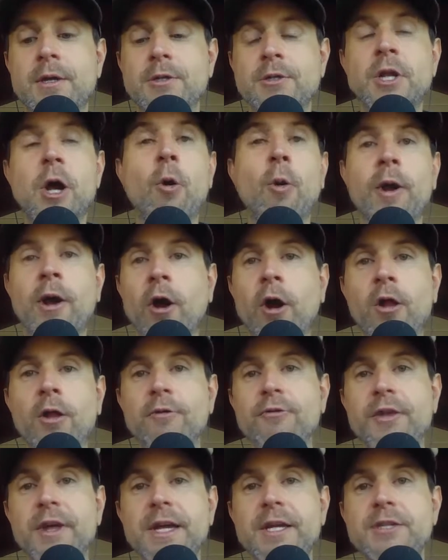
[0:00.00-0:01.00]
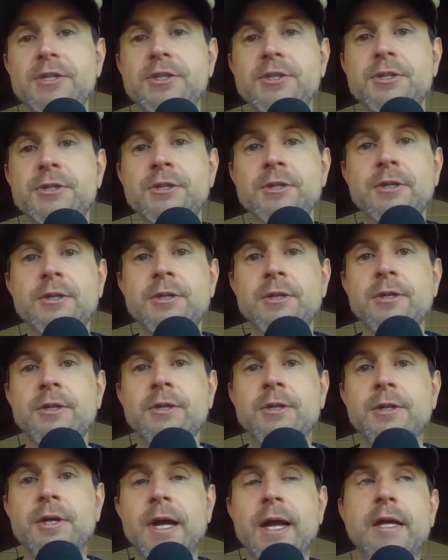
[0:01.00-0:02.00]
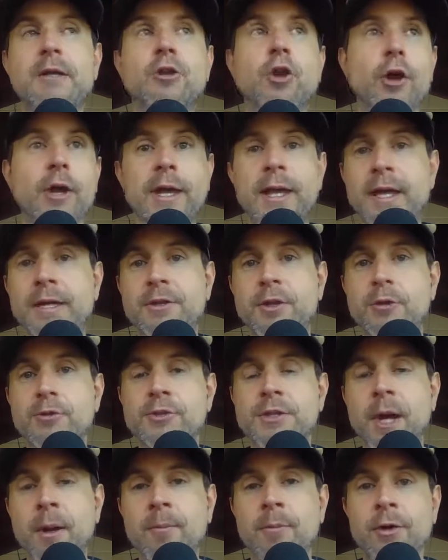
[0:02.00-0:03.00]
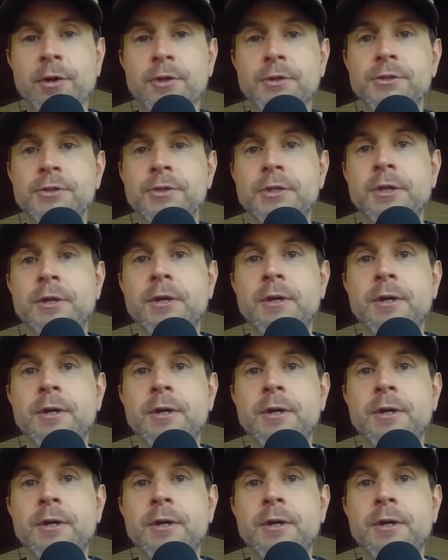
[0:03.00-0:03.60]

knowing all of this, looking at those numbers,